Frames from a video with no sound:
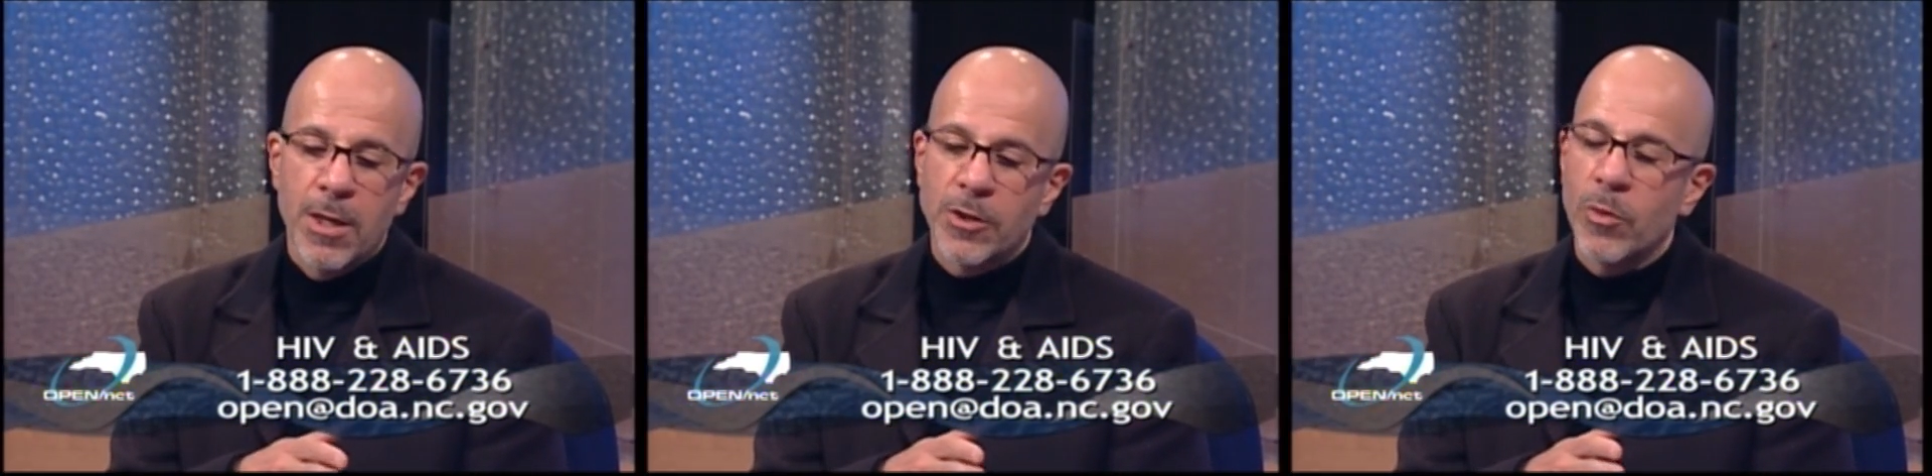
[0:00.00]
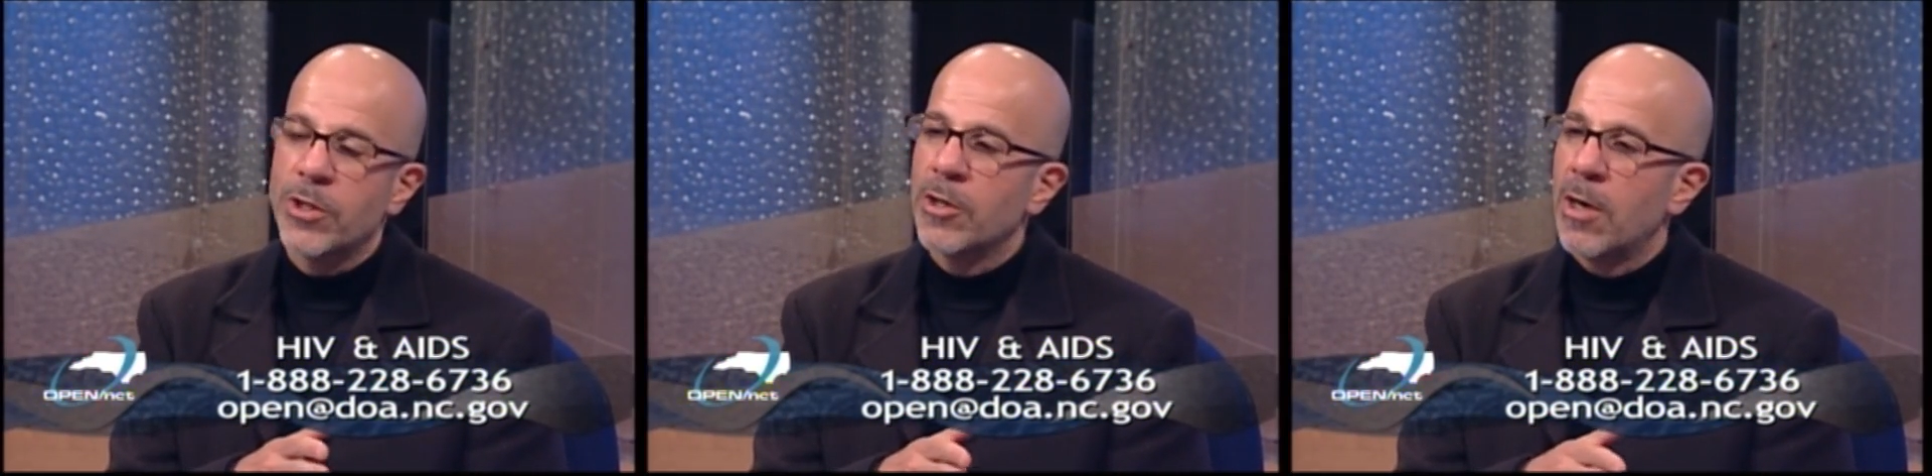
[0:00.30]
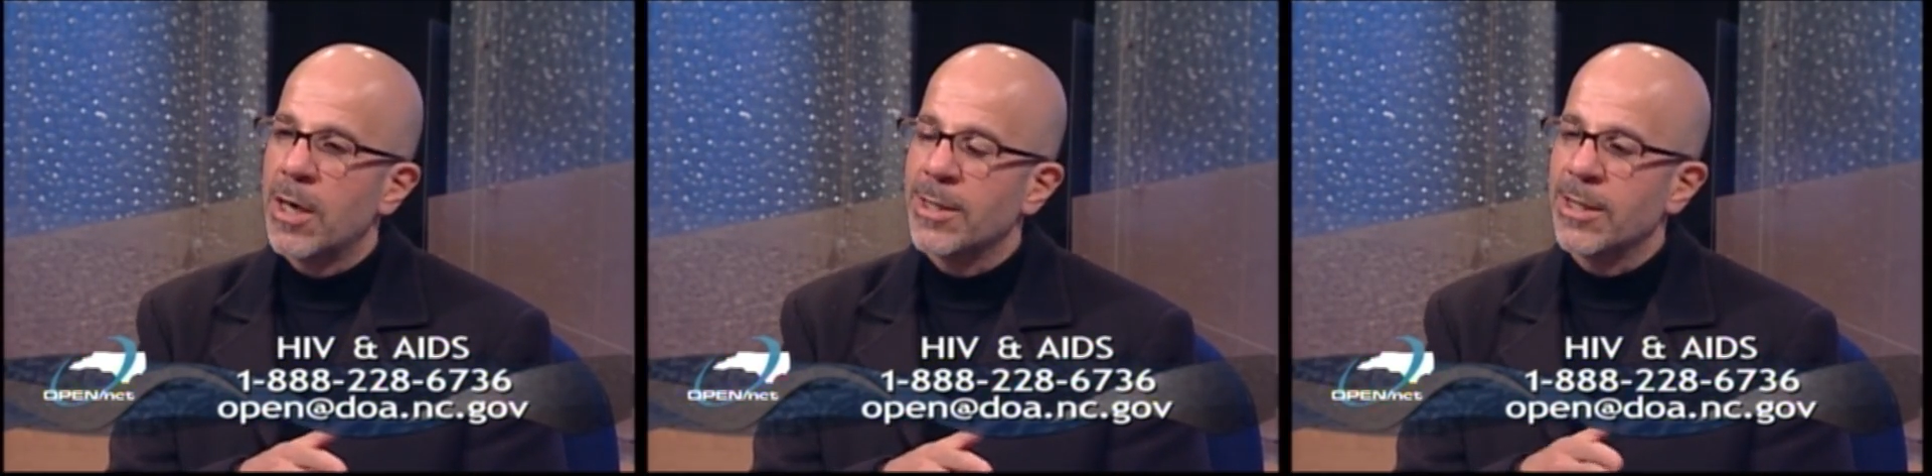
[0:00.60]
So we
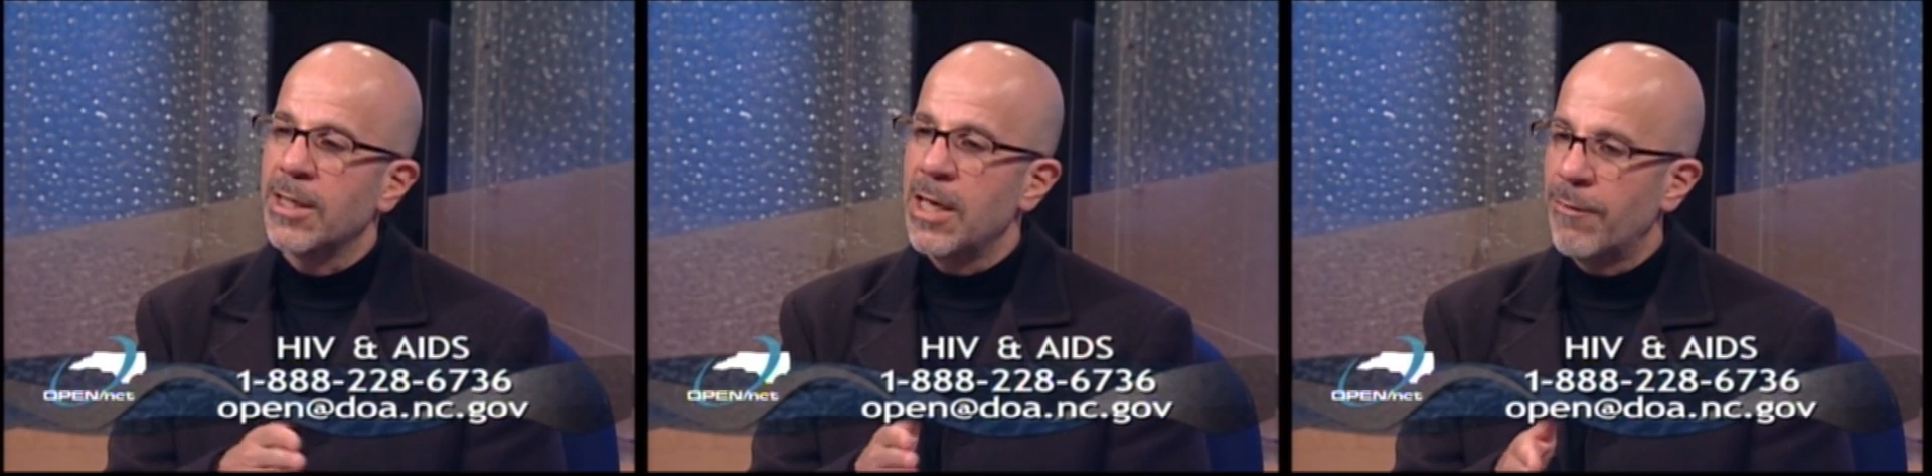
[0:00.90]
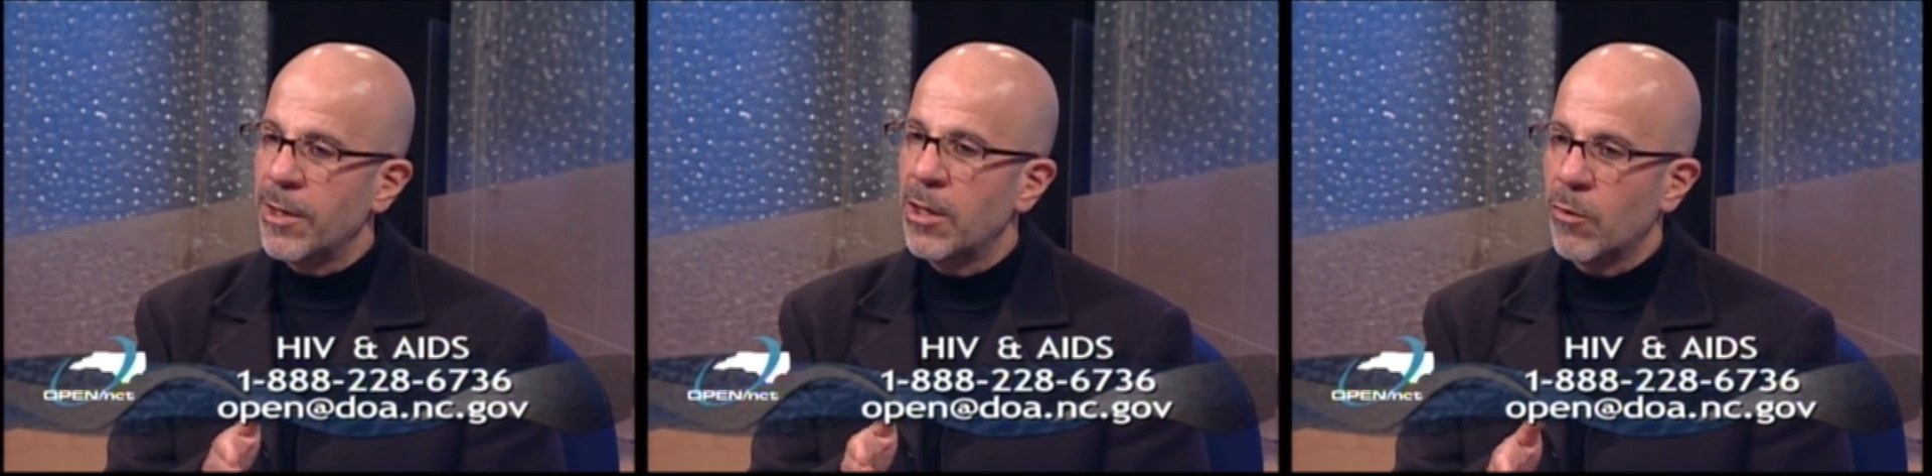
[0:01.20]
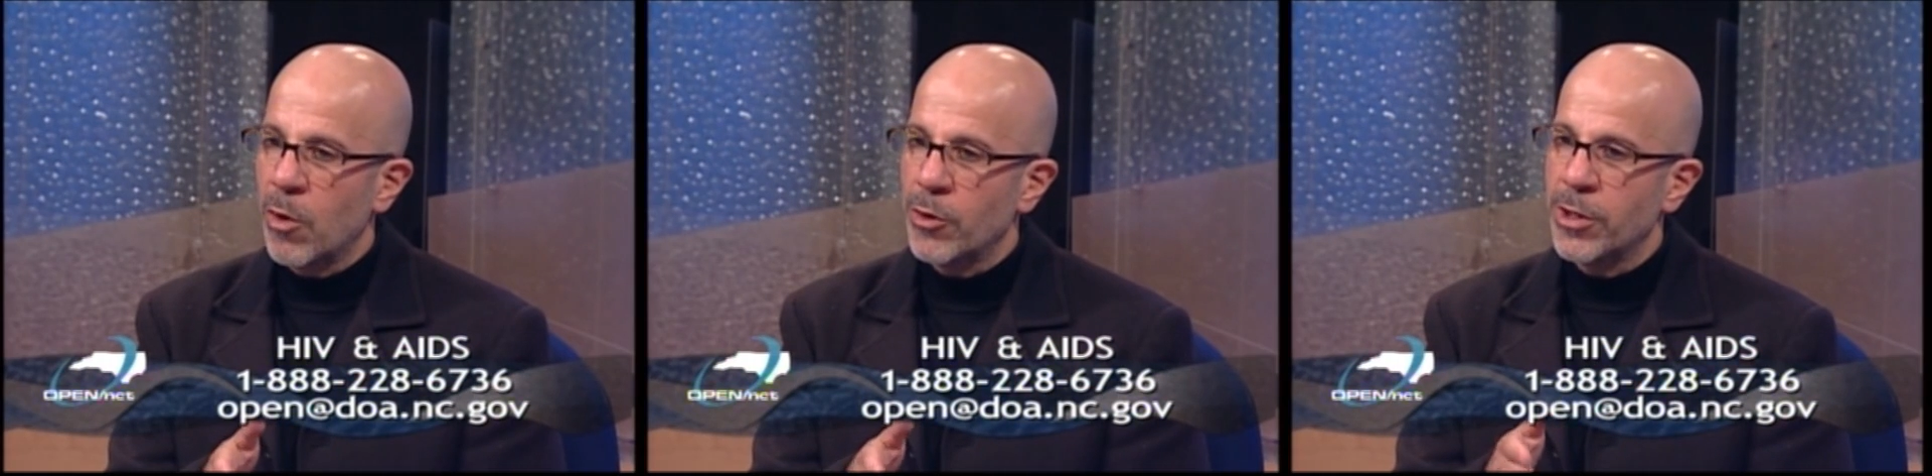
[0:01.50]
saw a significant
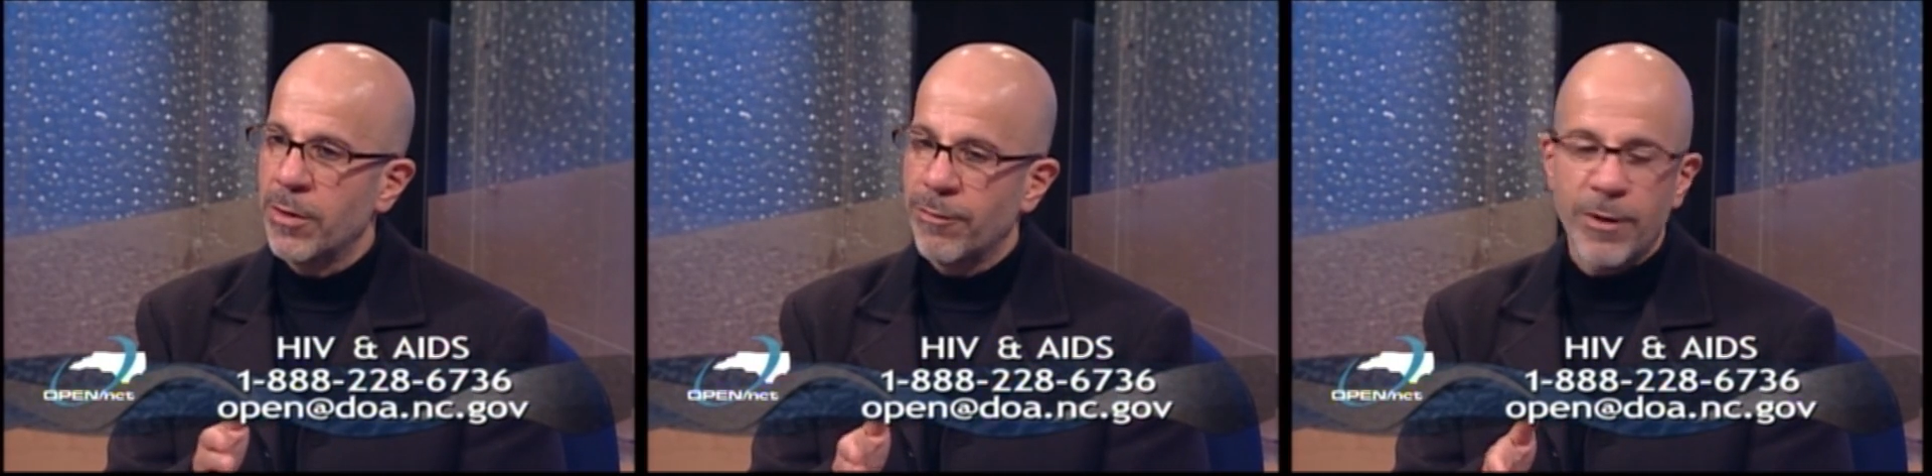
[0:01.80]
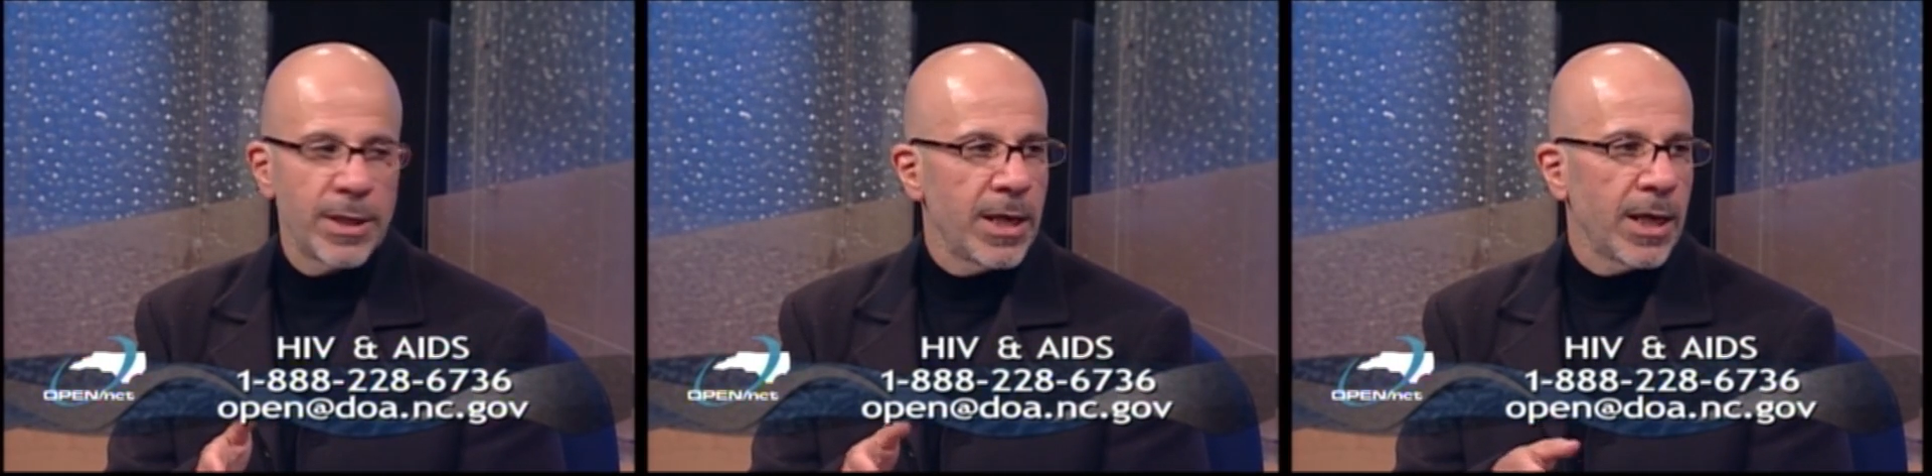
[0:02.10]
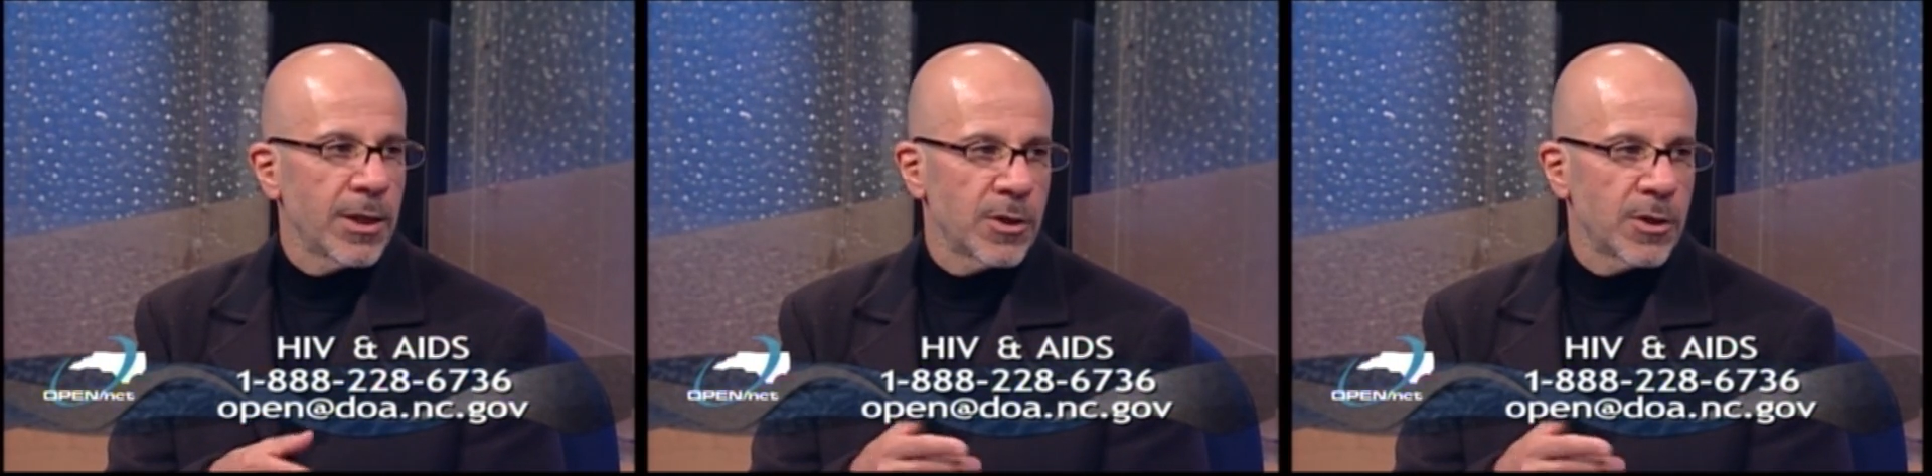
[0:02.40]
erosion of funding and